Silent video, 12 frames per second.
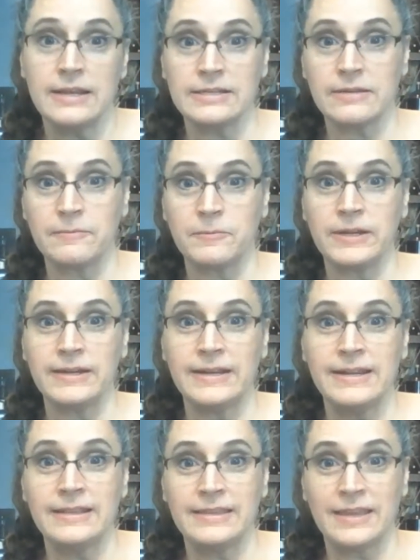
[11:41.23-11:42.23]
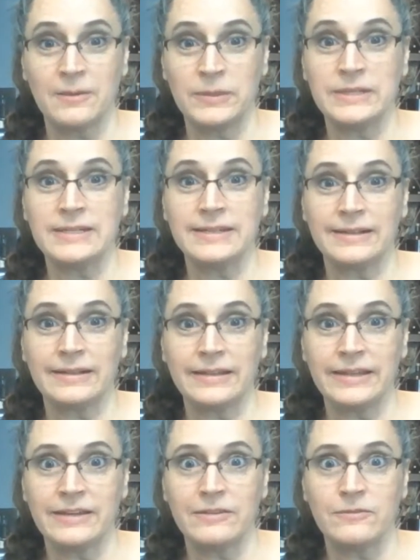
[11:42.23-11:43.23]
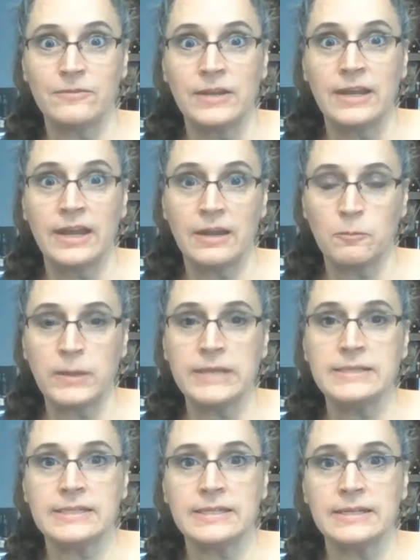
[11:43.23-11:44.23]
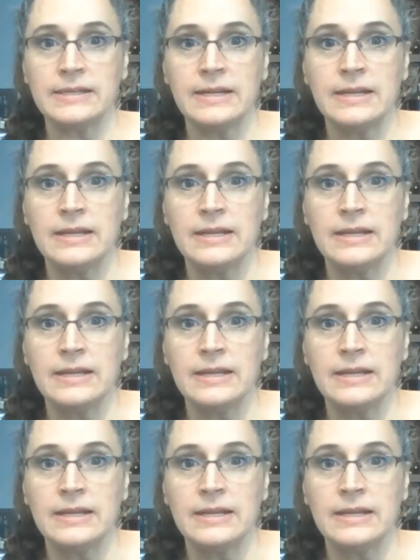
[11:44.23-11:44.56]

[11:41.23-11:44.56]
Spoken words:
someone that we didn't live and wasted